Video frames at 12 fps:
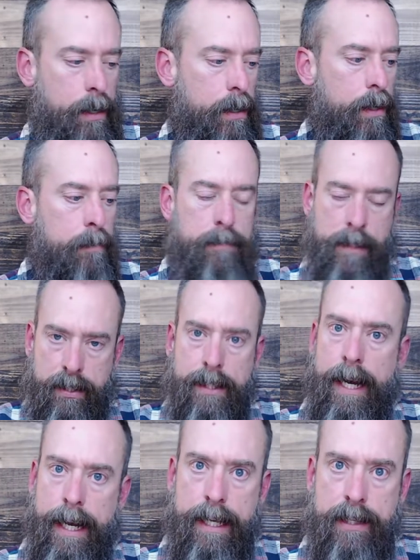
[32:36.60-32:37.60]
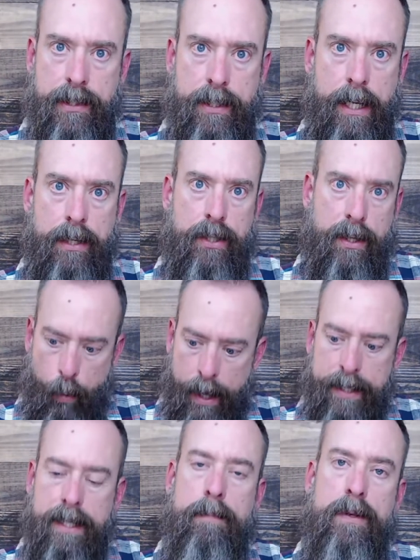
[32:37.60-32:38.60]
Messiah's teaching. What
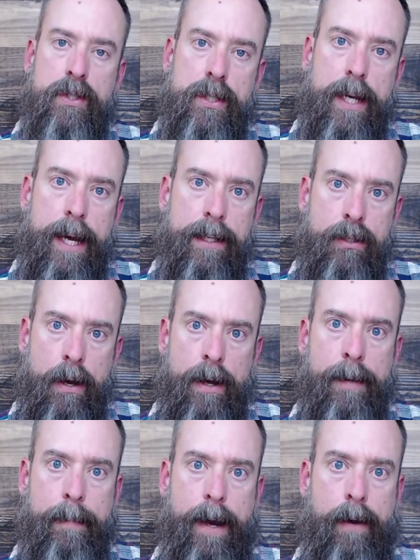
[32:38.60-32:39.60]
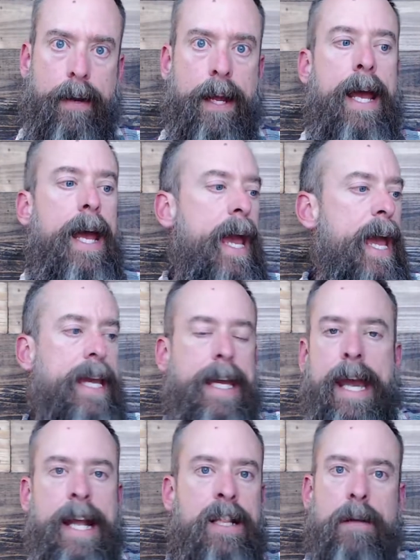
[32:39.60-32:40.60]
did Messiah talk about? A
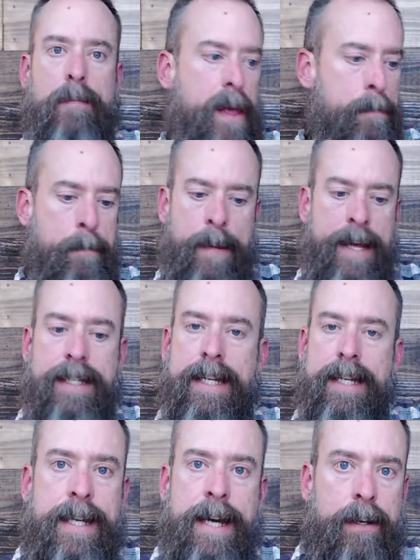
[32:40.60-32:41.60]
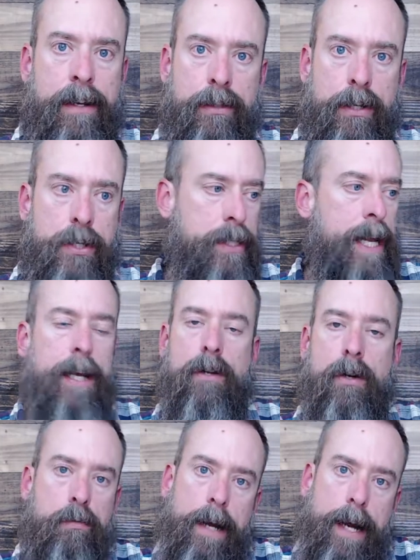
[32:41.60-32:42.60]
kingdom that men did not understand or
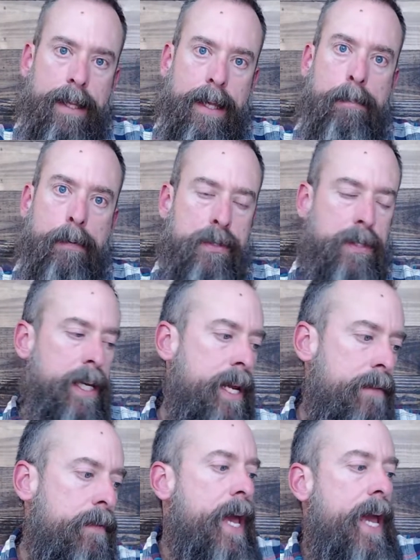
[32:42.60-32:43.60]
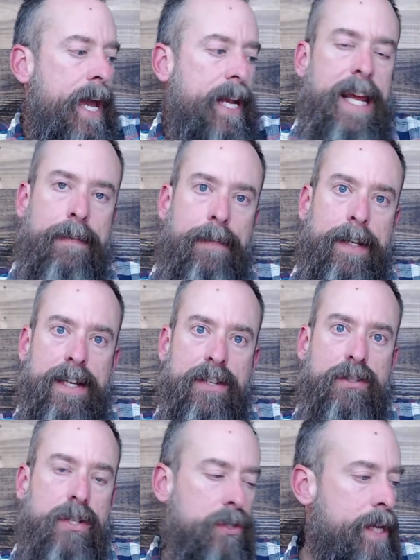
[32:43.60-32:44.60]
rightly perceive, and even his
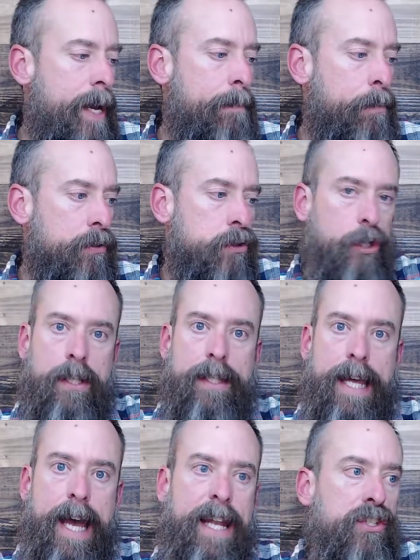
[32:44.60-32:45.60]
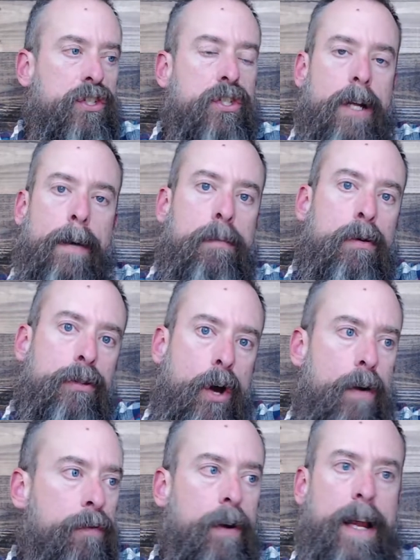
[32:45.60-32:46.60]
disciples looked at and stumbled
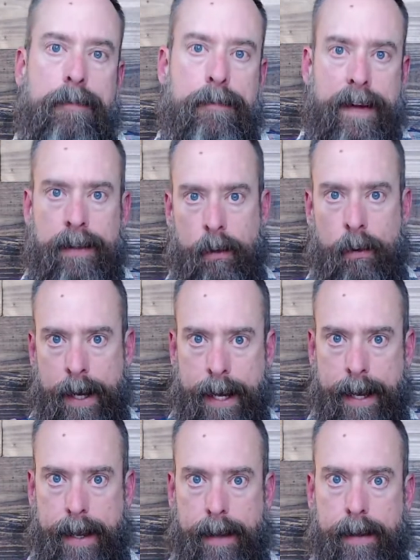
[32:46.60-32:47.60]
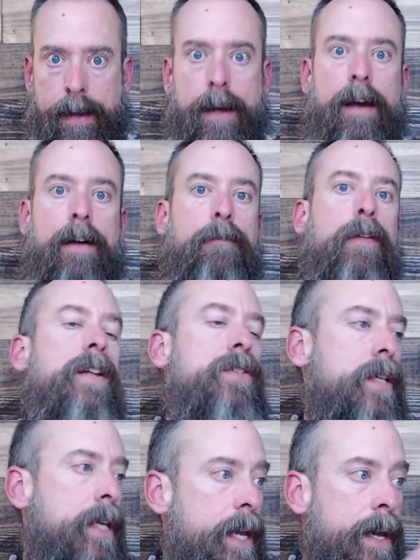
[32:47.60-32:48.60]
over and fell away. Friends,
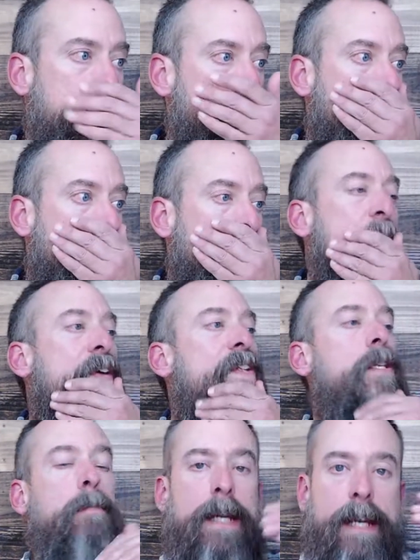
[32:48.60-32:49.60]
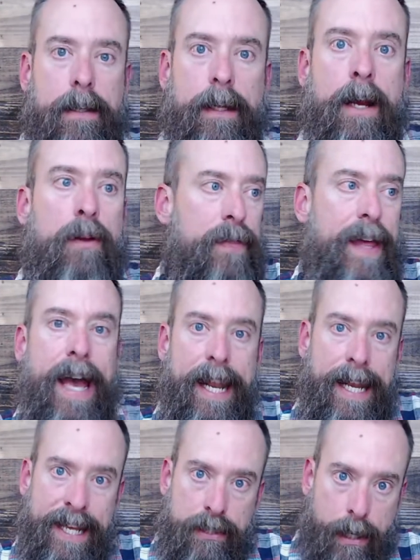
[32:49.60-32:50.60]
again, to be clear, that
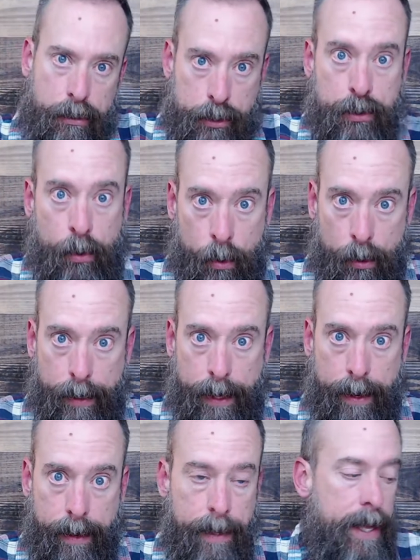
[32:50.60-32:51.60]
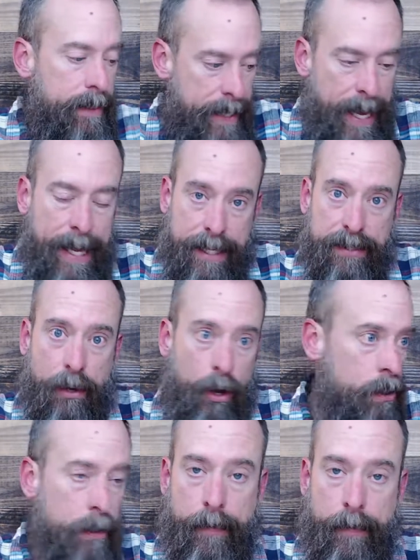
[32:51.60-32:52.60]
is our story. That is
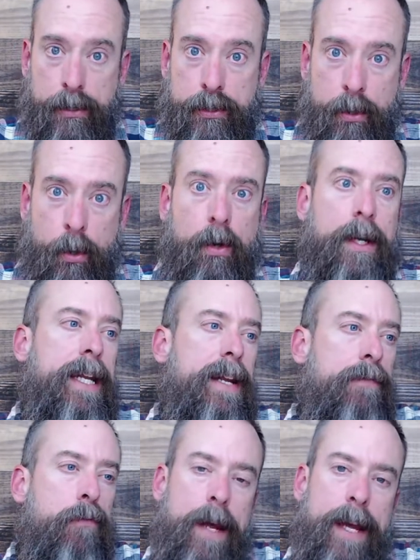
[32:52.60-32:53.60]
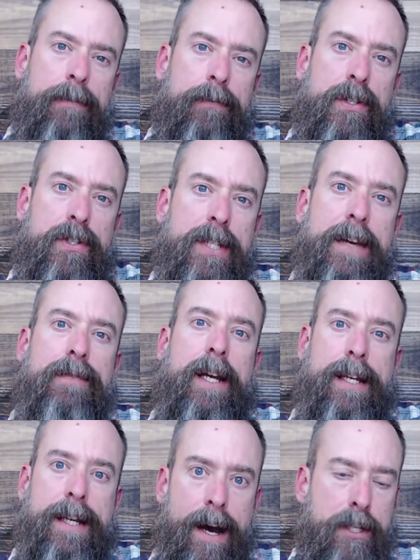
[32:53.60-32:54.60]
all of our story, and if we have received a
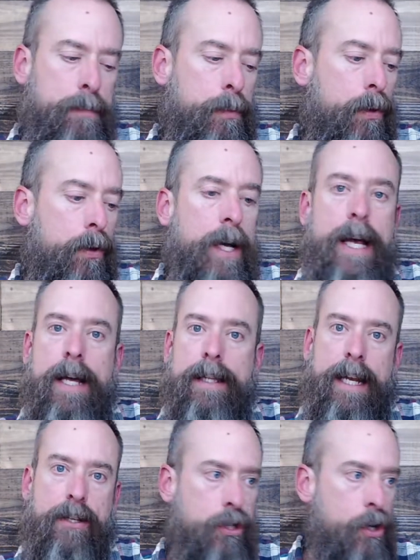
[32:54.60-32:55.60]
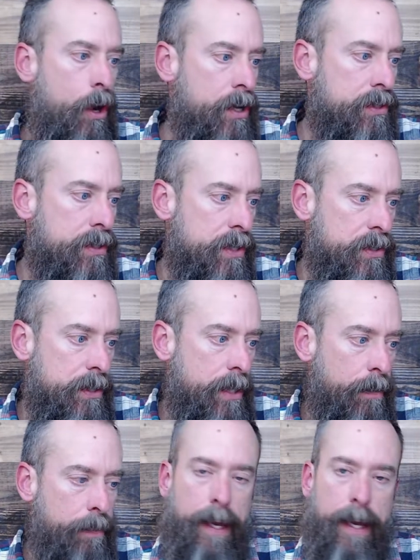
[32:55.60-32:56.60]
gospel that has cost us
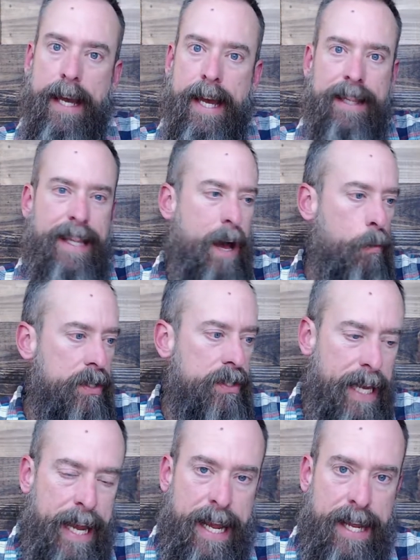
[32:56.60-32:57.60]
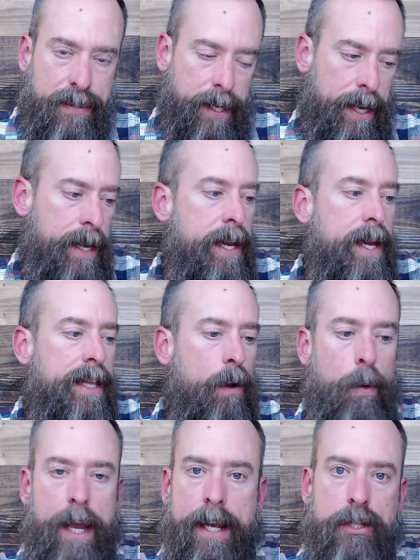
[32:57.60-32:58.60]
nothing, that was easy, that
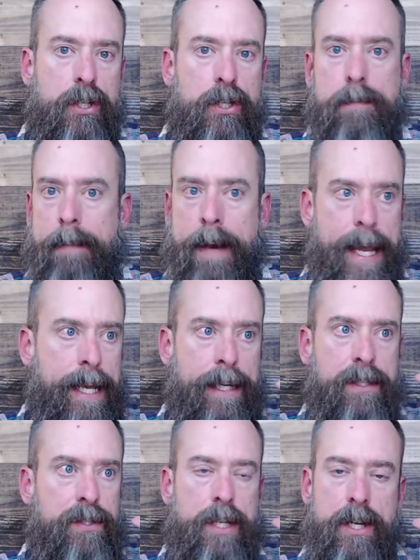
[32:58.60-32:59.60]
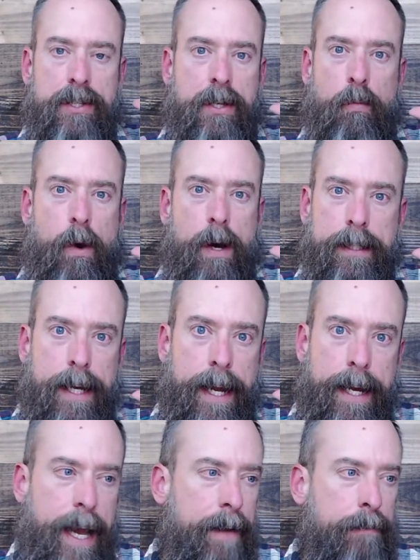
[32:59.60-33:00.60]
we could just make a decision one night
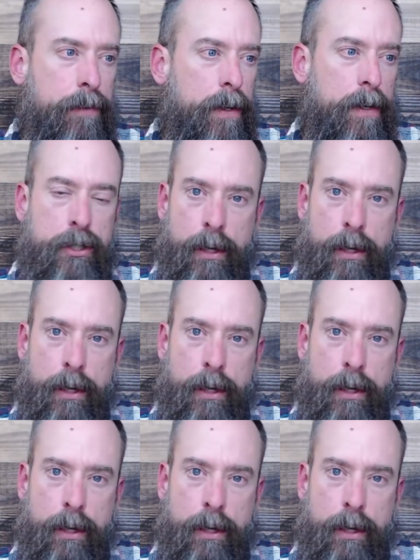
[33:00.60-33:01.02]
after a church